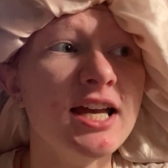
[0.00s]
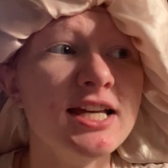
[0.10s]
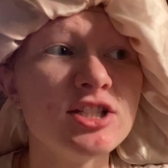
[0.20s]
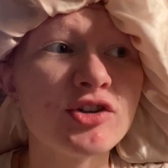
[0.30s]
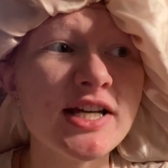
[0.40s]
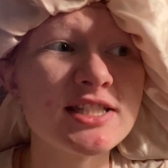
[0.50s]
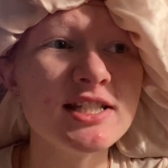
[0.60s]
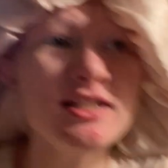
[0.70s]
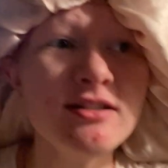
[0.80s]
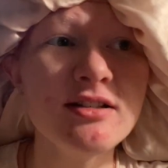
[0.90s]

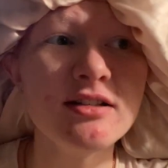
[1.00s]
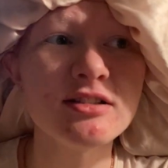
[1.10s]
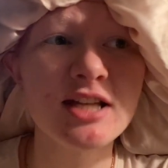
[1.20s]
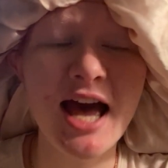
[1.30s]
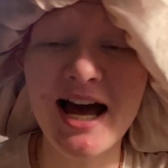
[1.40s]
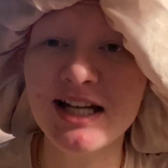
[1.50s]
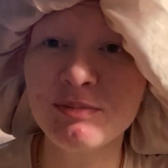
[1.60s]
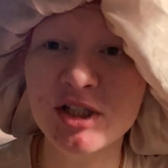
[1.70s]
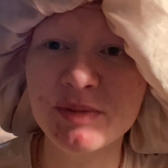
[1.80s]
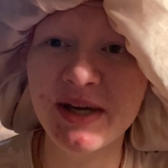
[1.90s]
interesting to add
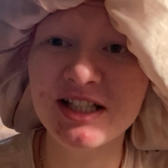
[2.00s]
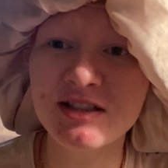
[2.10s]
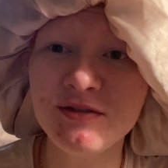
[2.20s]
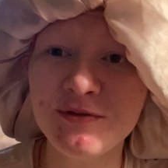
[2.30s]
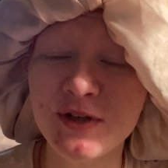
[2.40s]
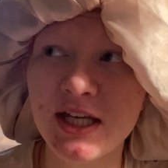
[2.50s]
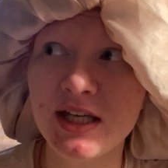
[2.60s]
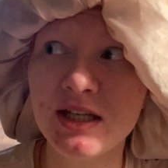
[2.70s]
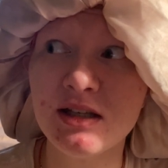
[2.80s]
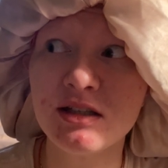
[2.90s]
perspective,
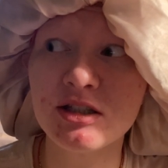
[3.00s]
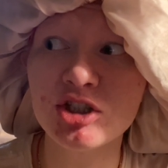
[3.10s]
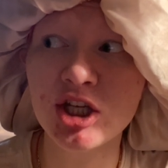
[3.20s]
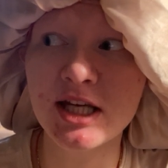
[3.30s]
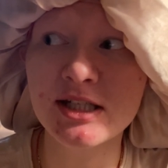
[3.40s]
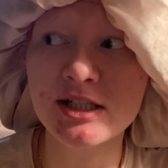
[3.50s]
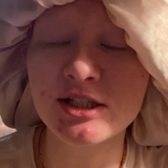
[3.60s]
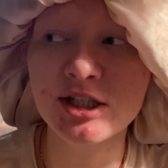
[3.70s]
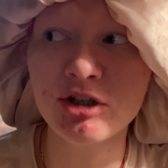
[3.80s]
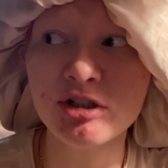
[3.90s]
and she is
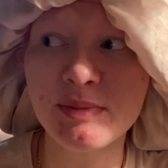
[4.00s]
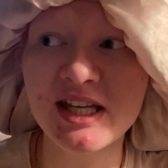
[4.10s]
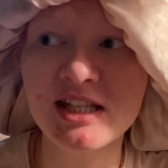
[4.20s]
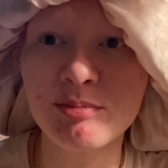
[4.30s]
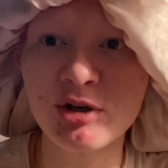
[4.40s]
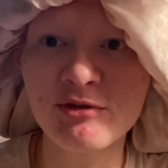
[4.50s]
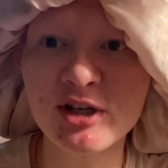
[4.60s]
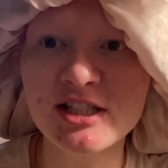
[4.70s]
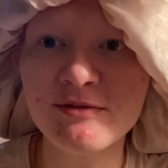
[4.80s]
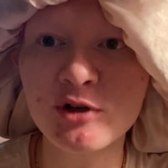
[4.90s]
considered to be in the
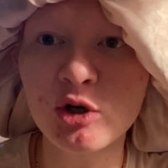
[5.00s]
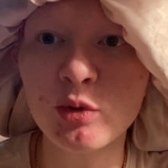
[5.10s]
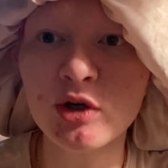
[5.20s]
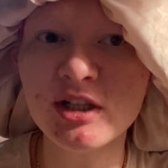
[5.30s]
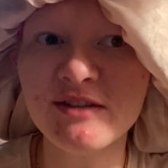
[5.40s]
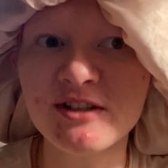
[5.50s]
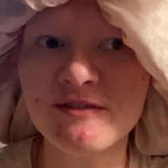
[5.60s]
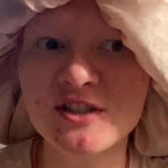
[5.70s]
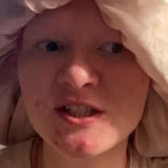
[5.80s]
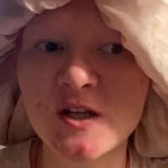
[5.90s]
peripheries of girl world, even
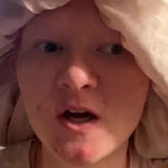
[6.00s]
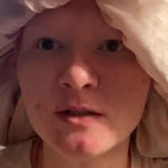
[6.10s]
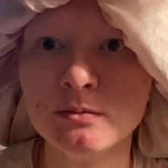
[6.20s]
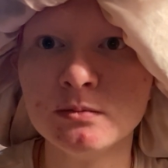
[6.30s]
if she's not